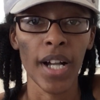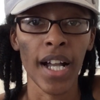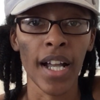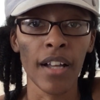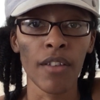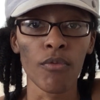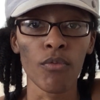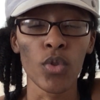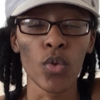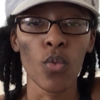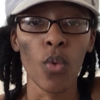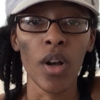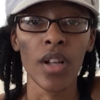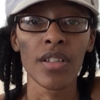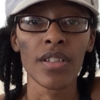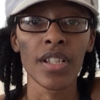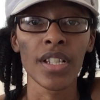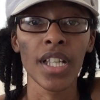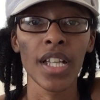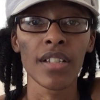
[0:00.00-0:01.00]
and we
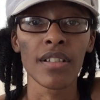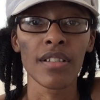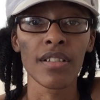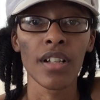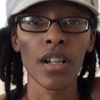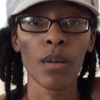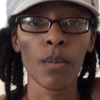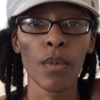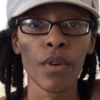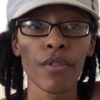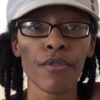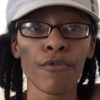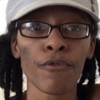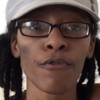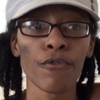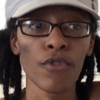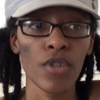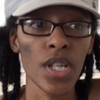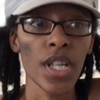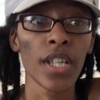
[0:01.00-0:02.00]
want to get some
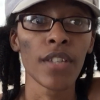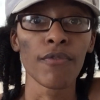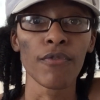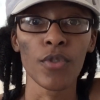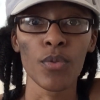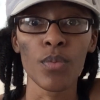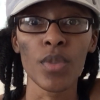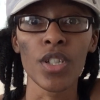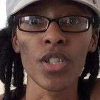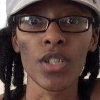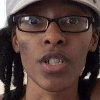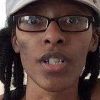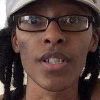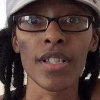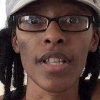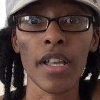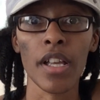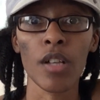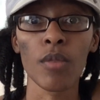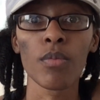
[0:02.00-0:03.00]
free information
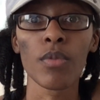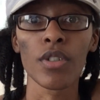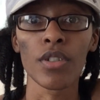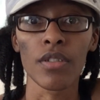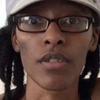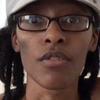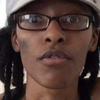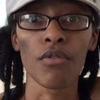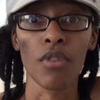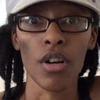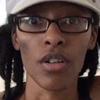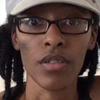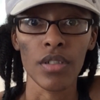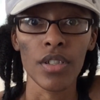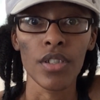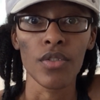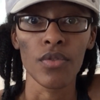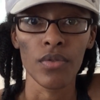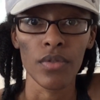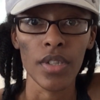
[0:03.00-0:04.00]
to help us know how to
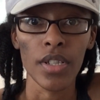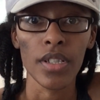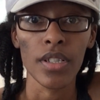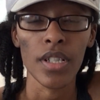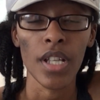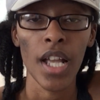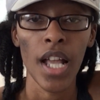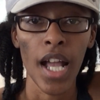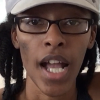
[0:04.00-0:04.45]
use it